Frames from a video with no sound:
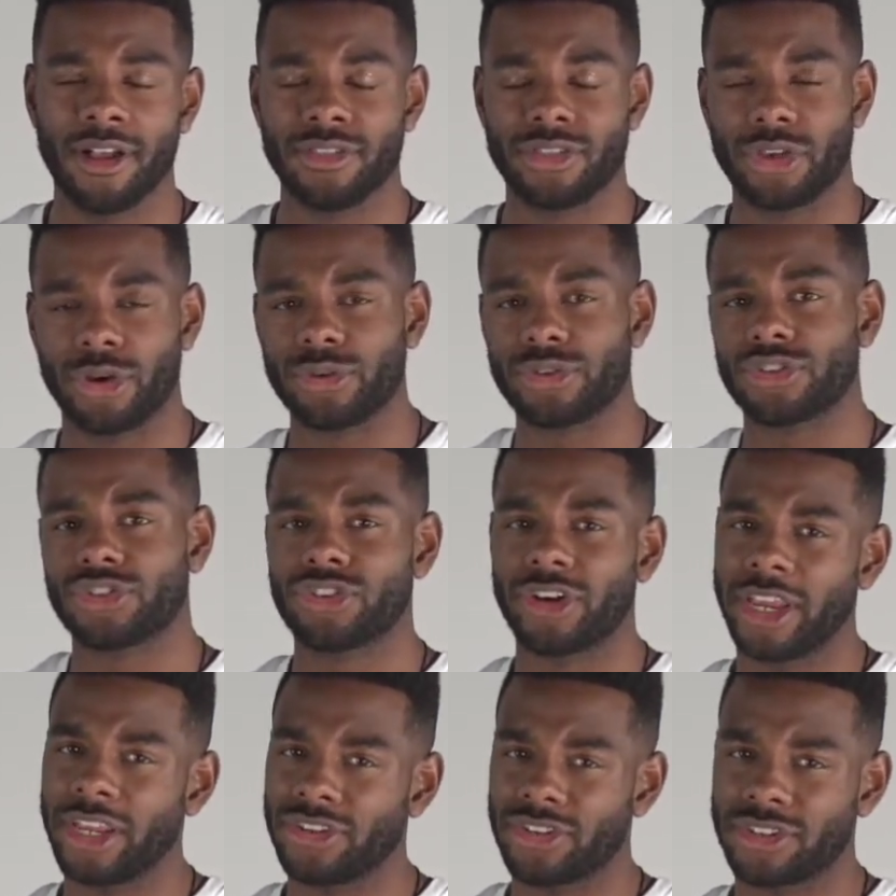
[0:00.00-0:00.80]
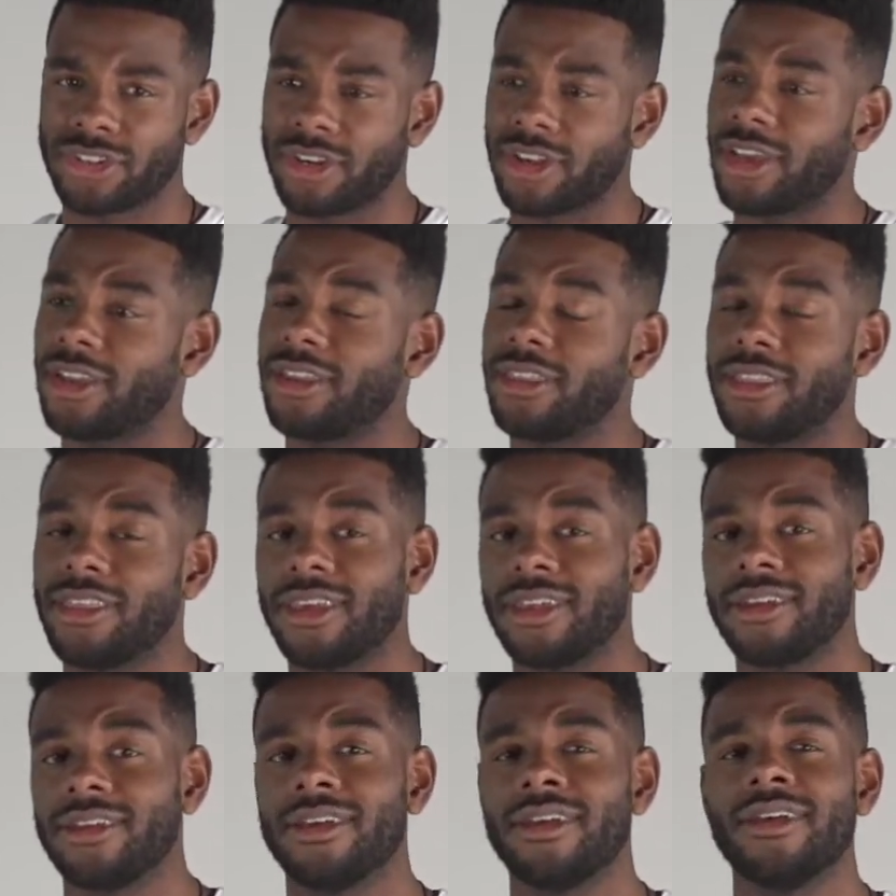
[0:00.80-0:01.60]
those strangers are going to
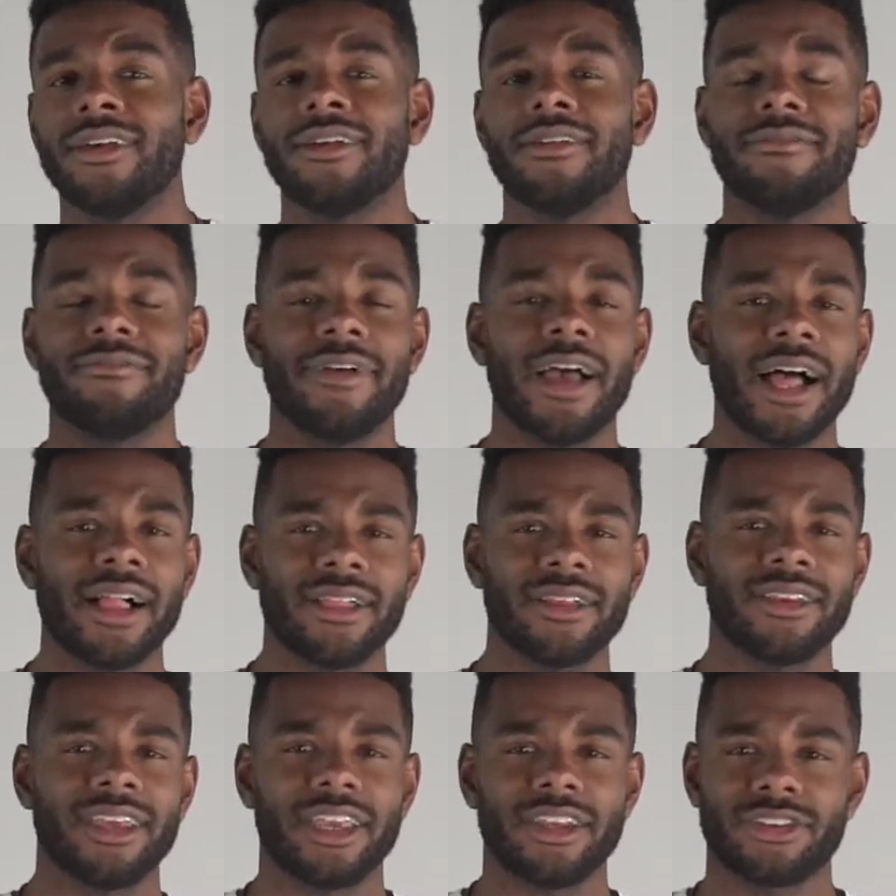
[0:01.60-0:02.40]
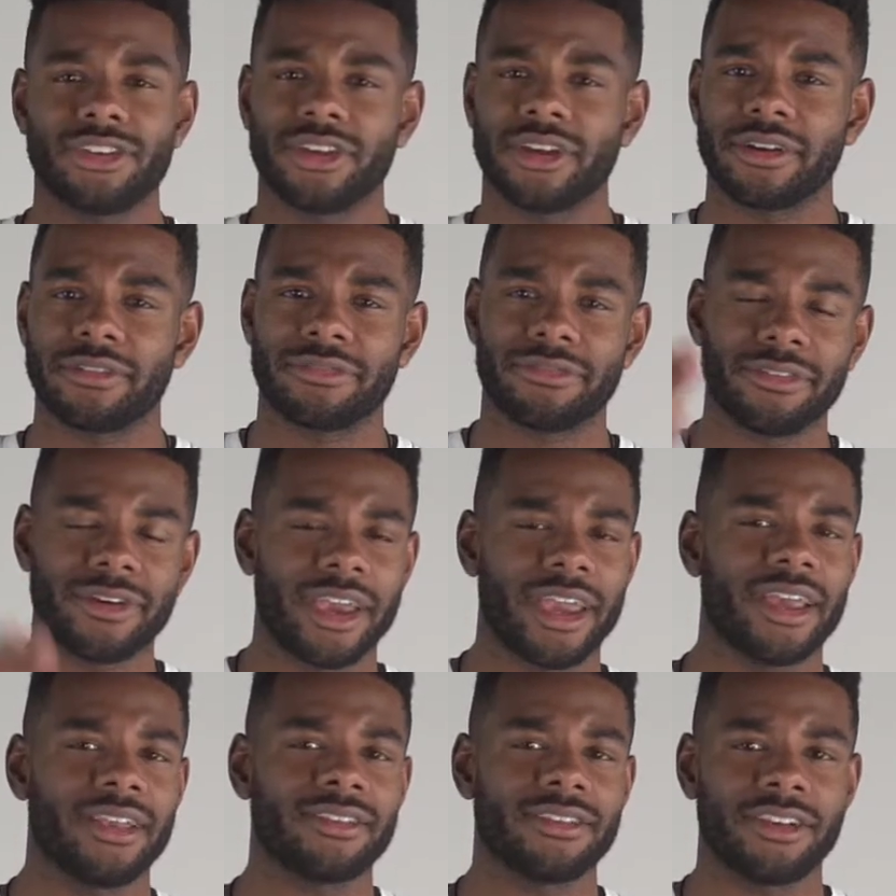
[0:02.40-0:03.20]
then validate to your
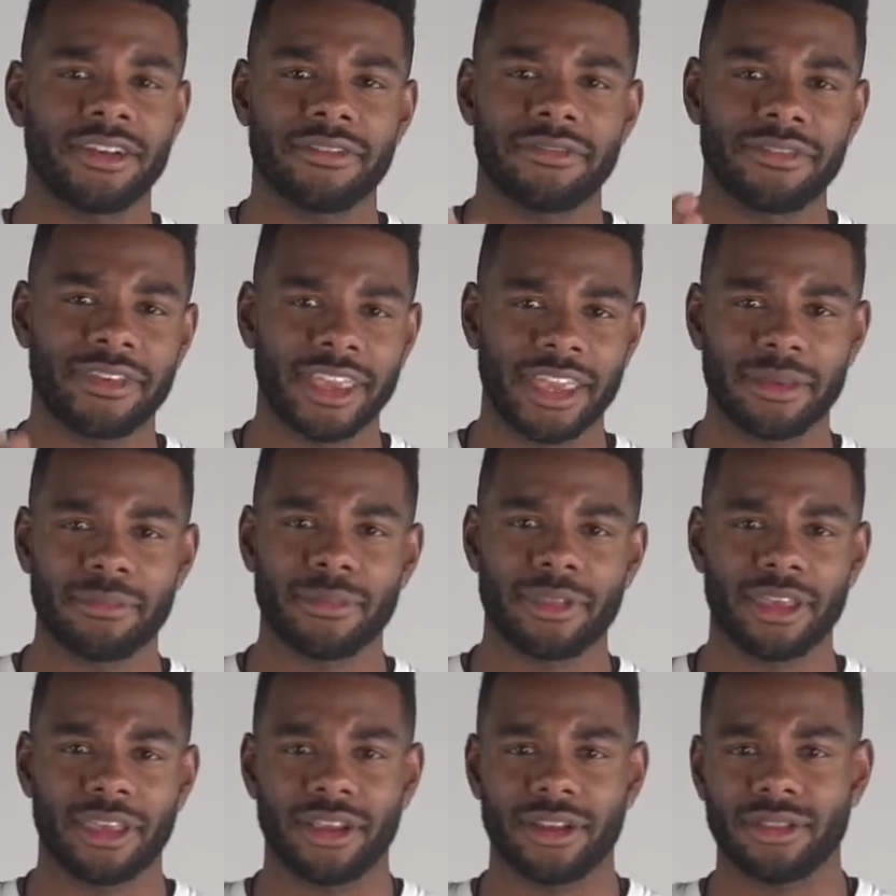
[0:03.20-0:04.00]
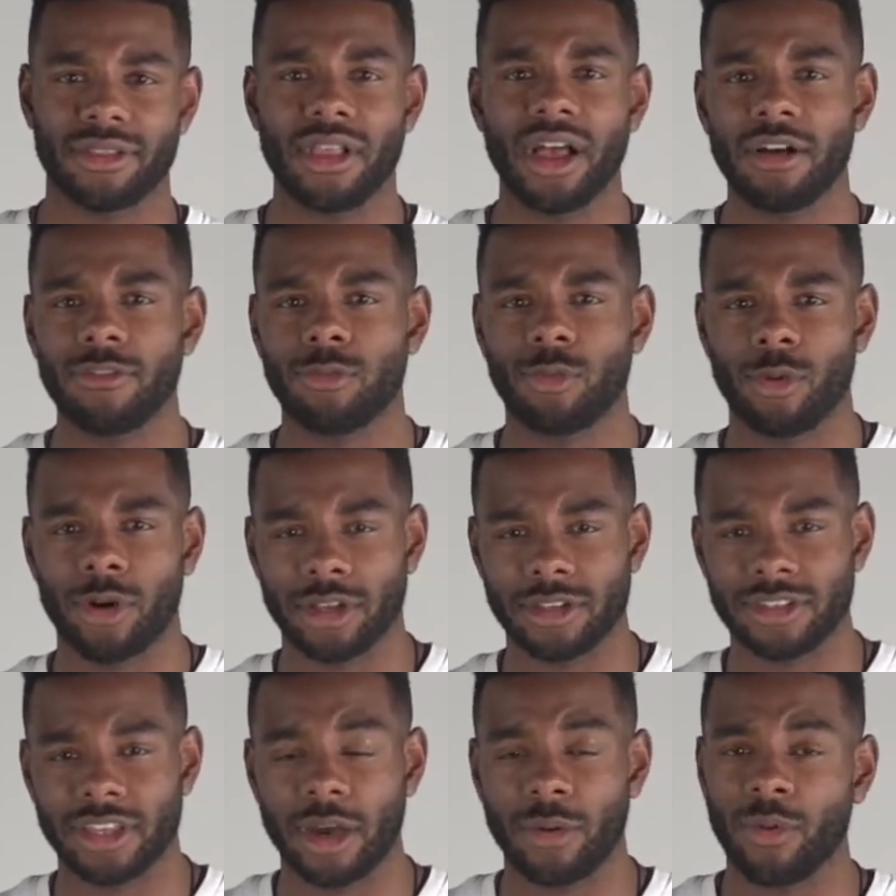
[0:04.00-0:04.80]
friends, your family, your loved
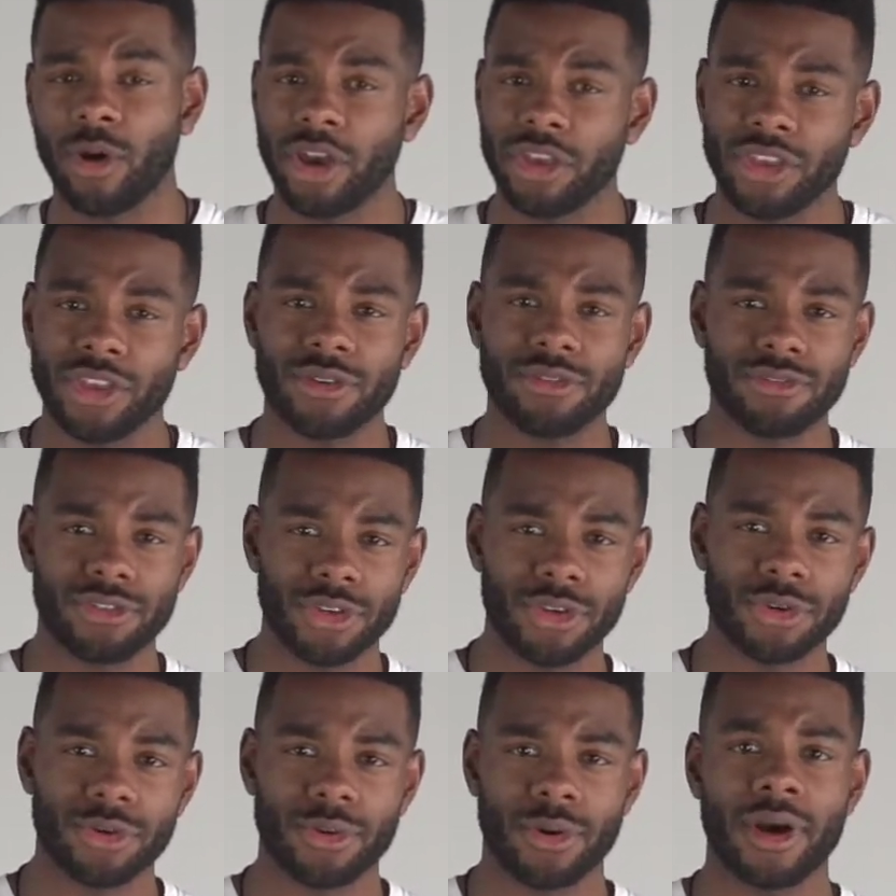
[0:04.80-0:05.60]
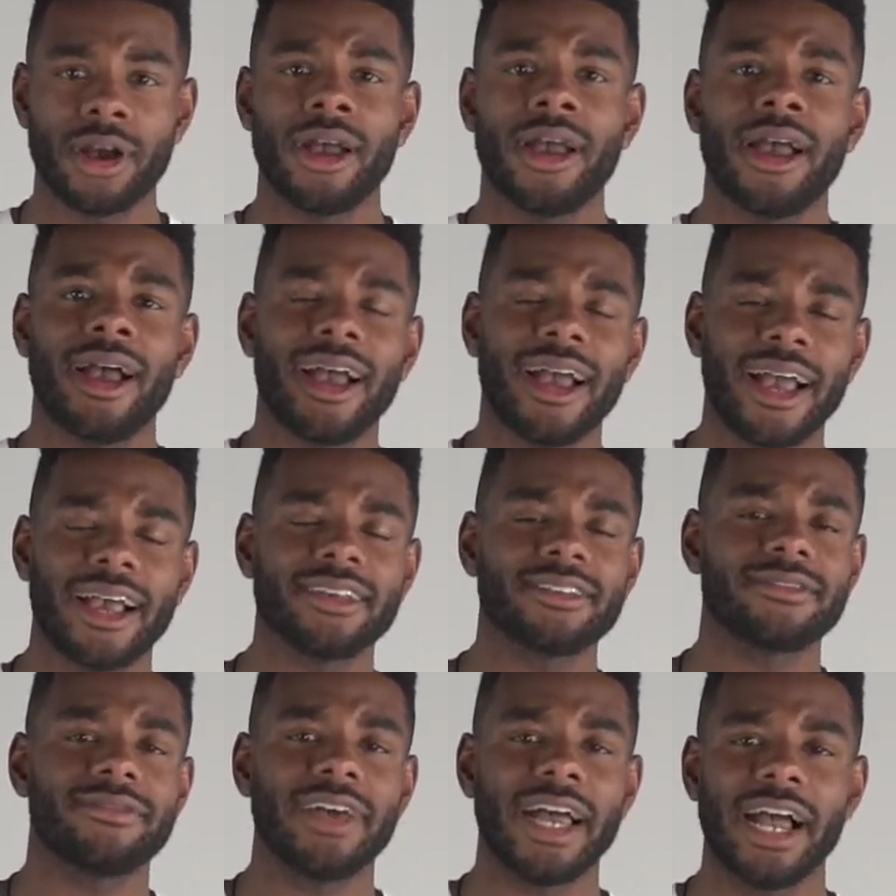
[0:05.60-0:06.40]
ones that what you do
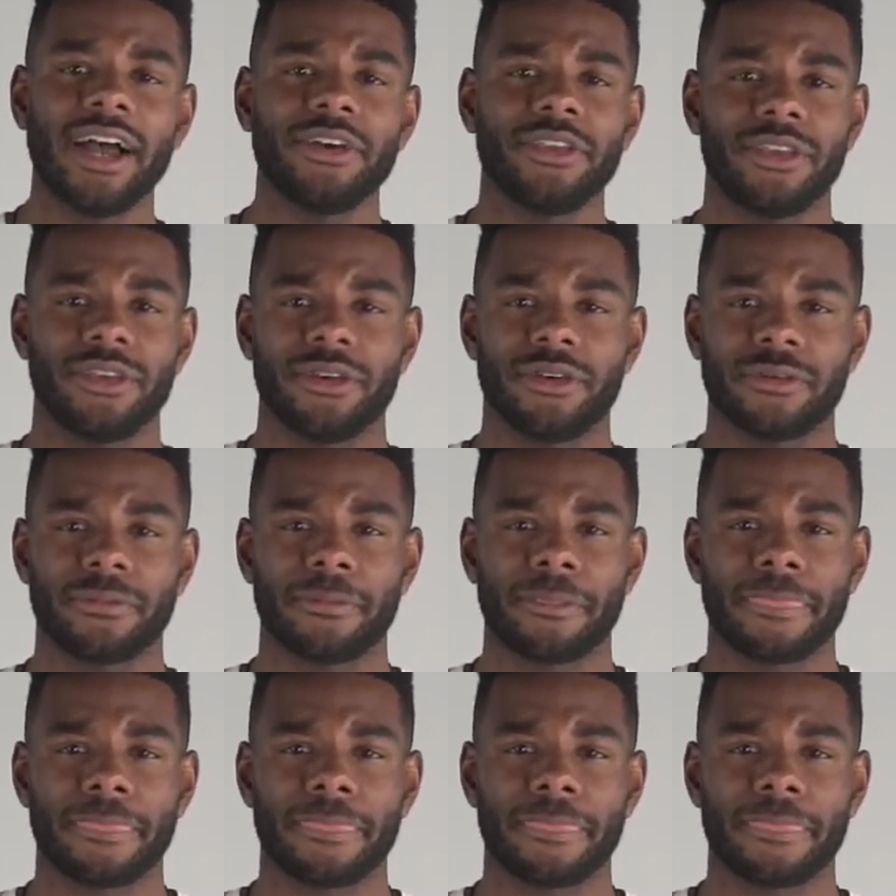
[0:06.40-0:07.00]
has value.